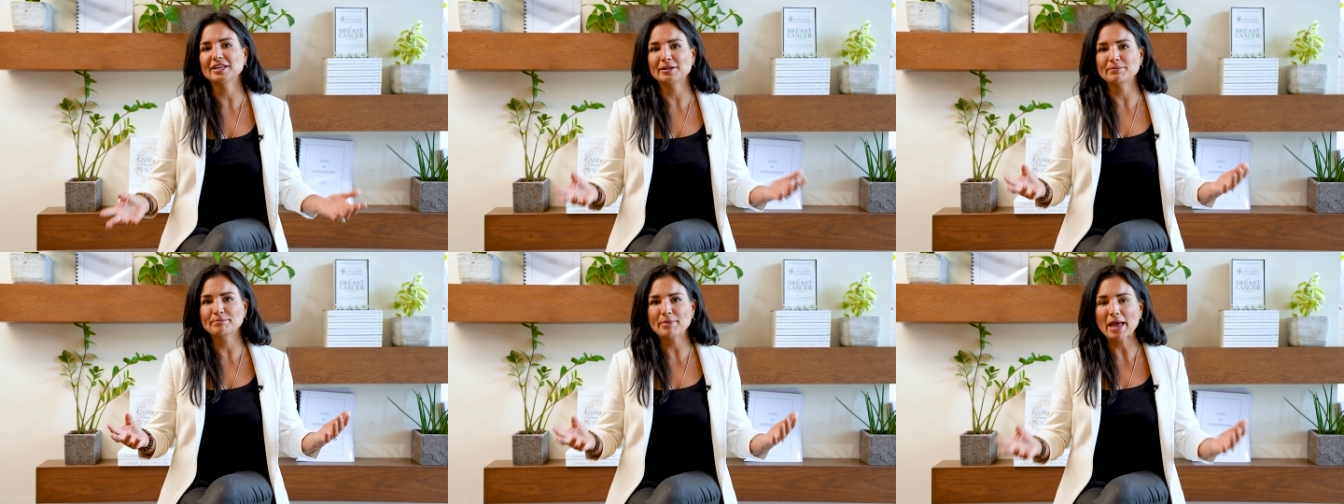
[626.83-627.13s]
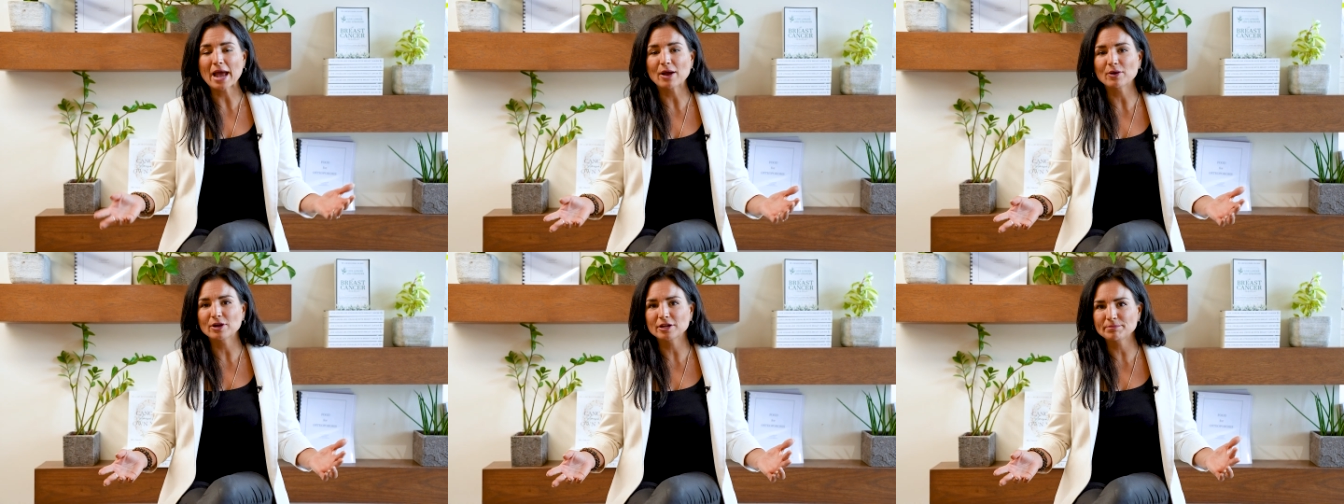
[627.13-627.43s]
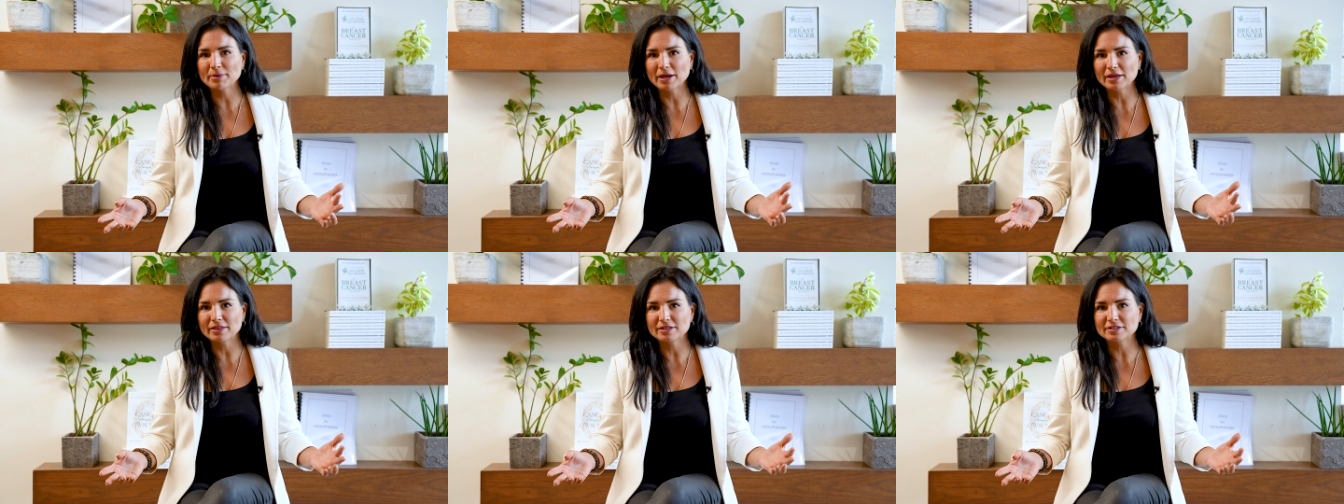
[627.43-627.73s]
empowered
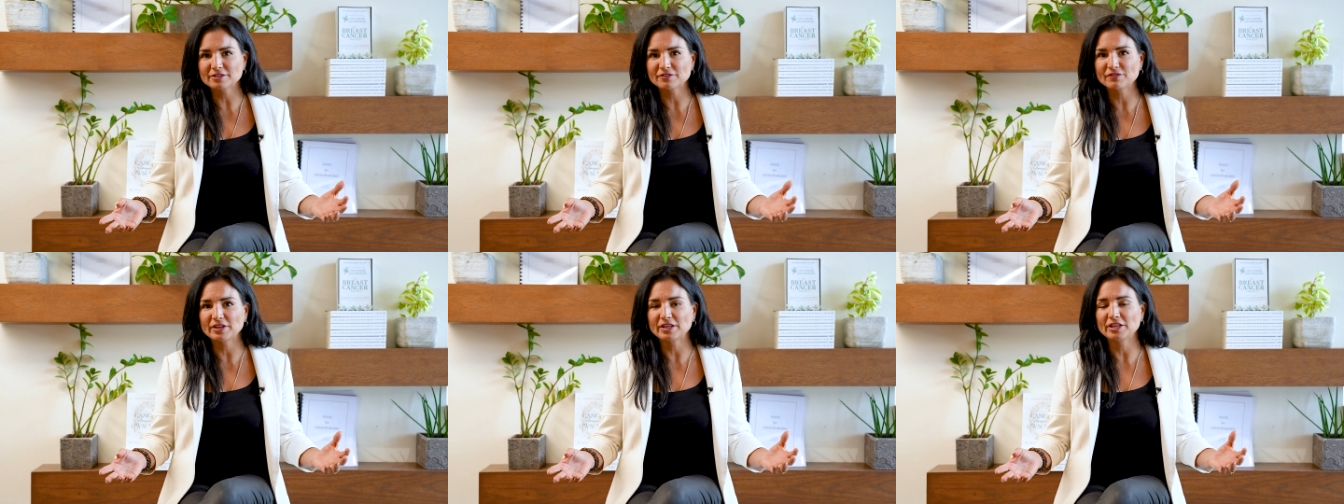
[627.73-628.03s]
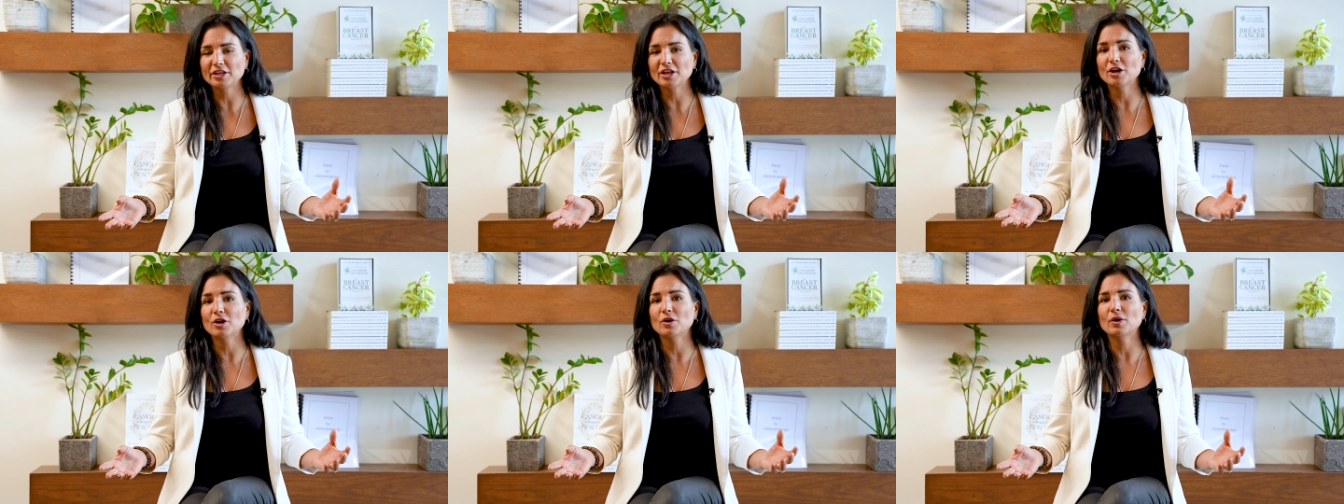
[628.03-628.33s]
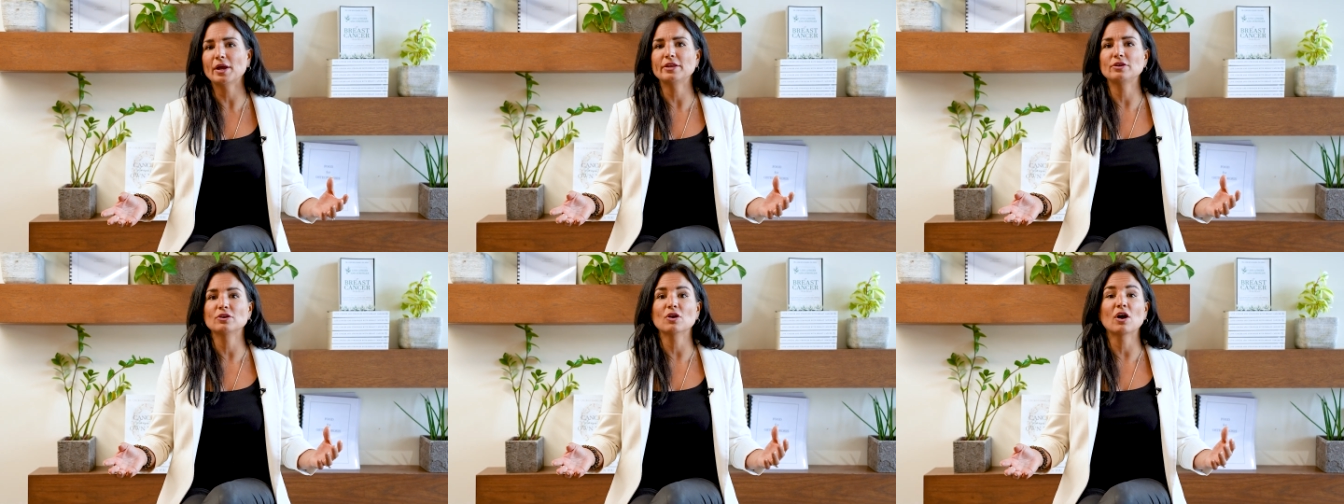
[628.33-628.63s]
by this video
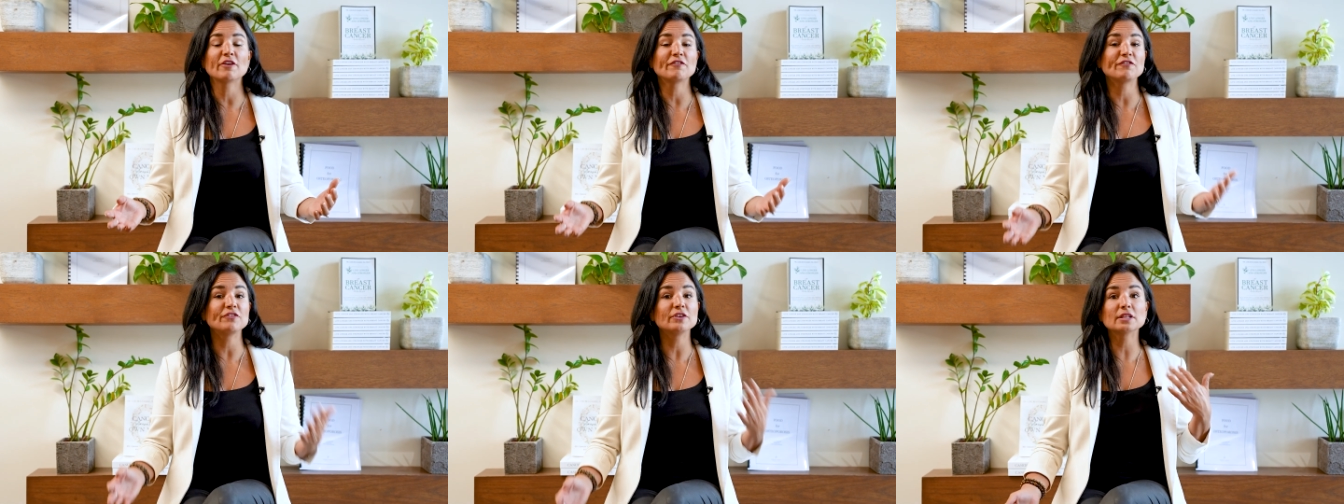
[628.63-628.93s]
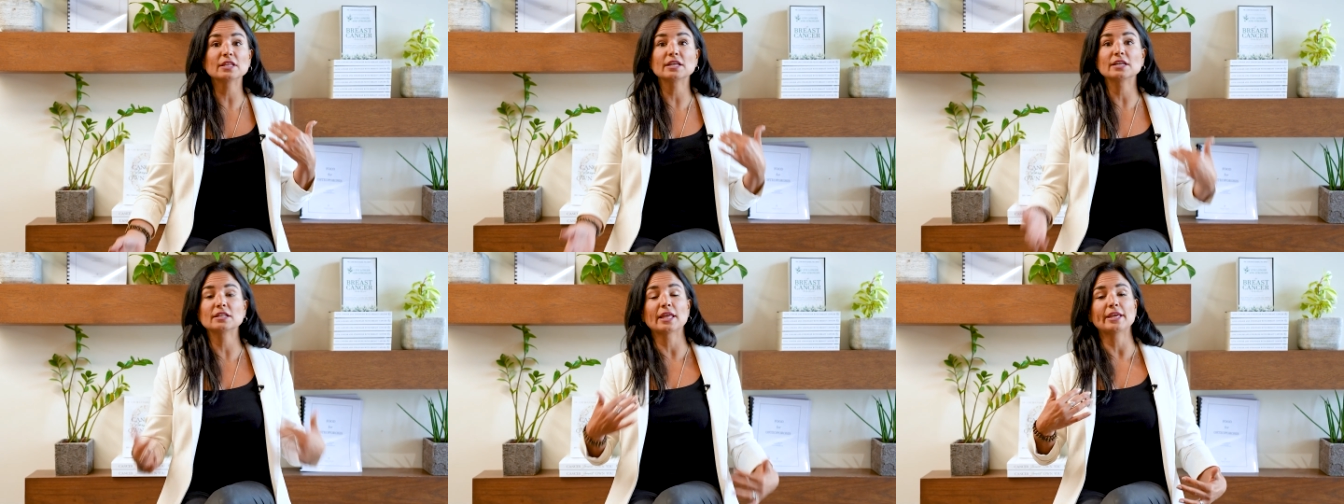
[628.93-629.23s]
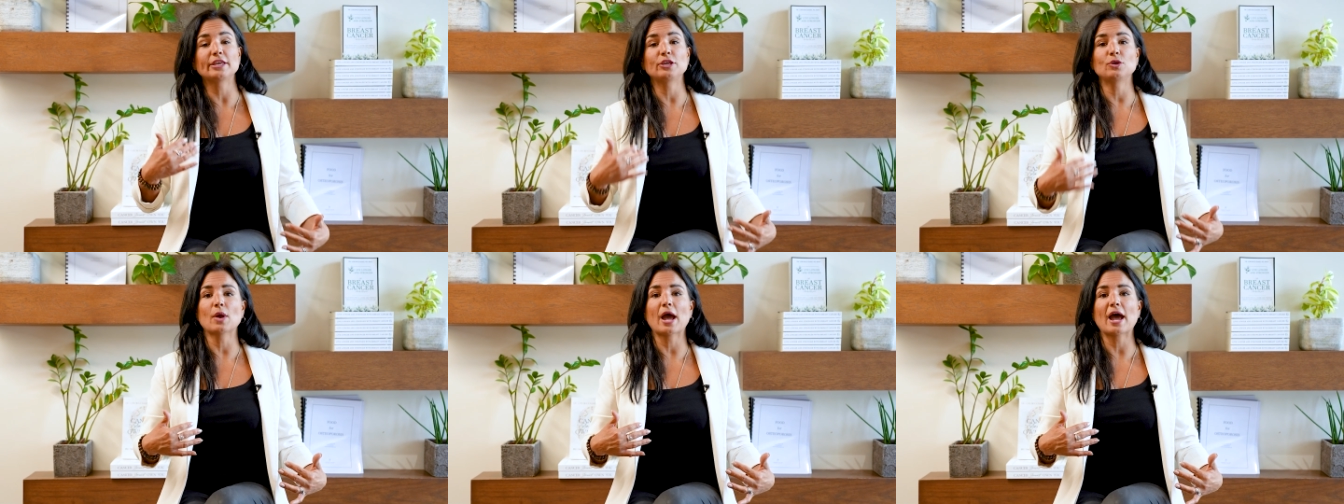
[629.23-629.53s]
and not feeling
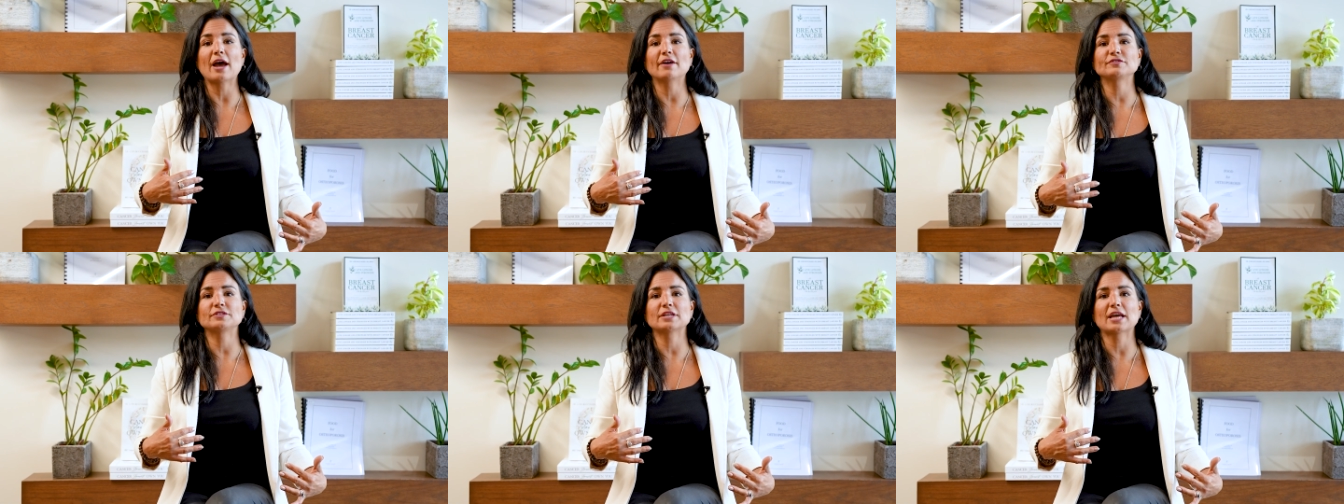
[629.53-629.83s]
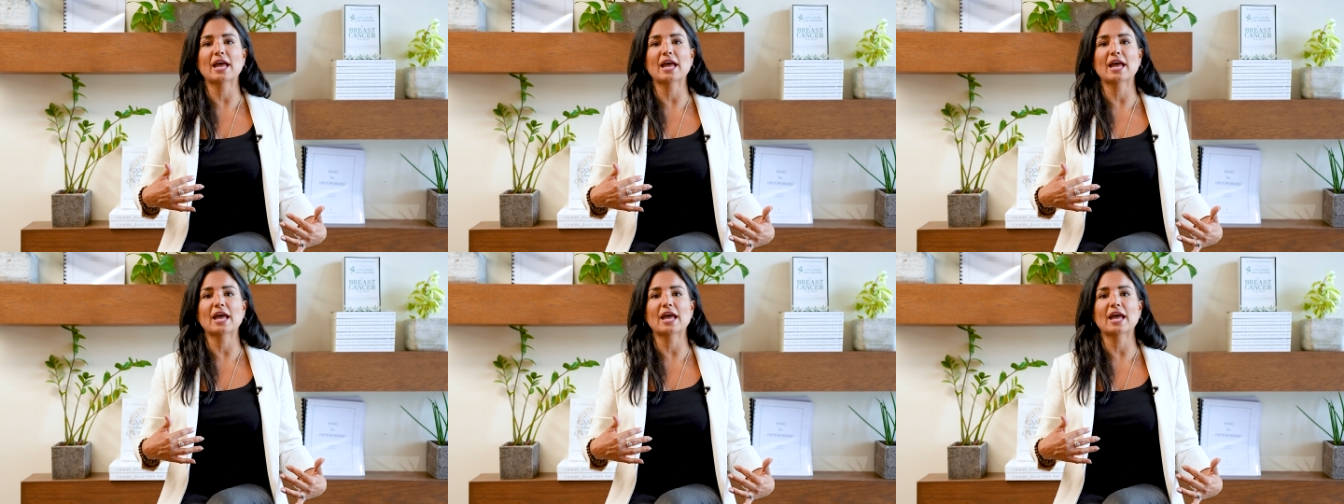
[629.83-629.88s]
like you have to